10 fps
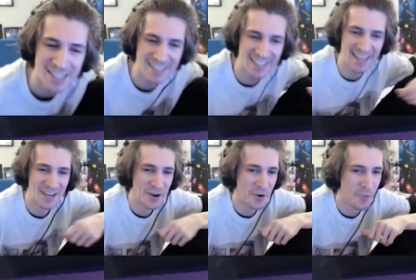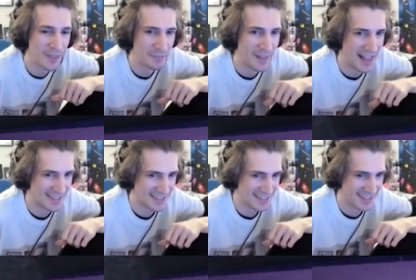Okay, one
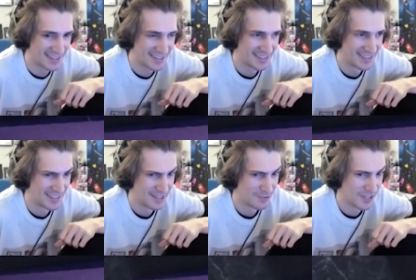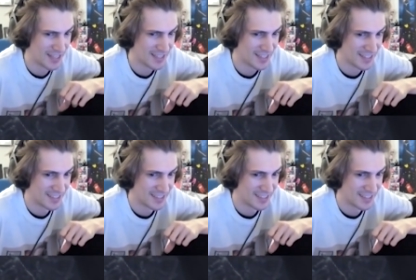last. One last?